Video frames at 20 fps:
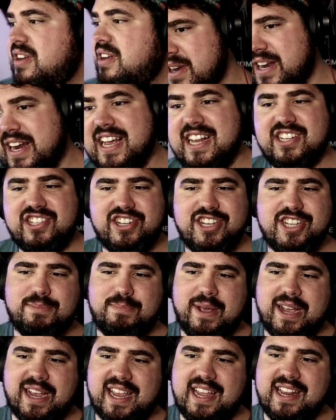But again,
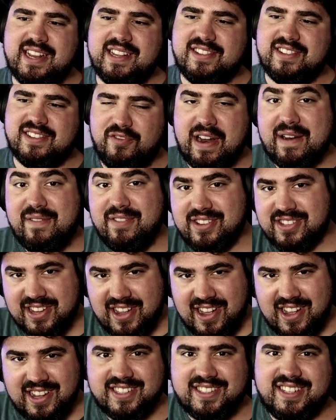she's picking her favorite
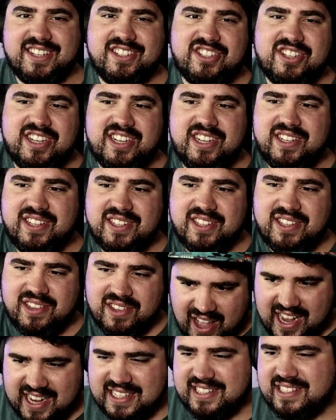songs that she
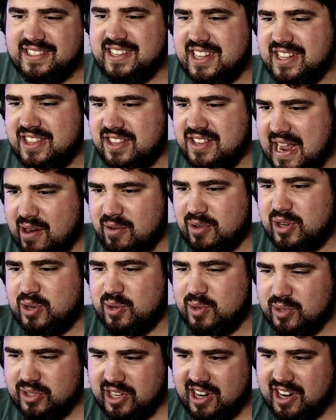likes and that sound
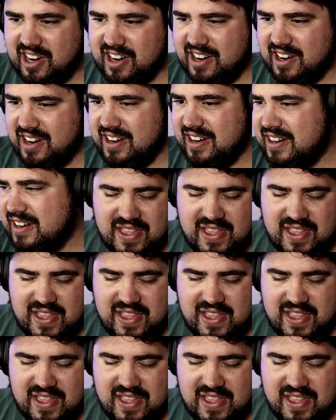cool to her.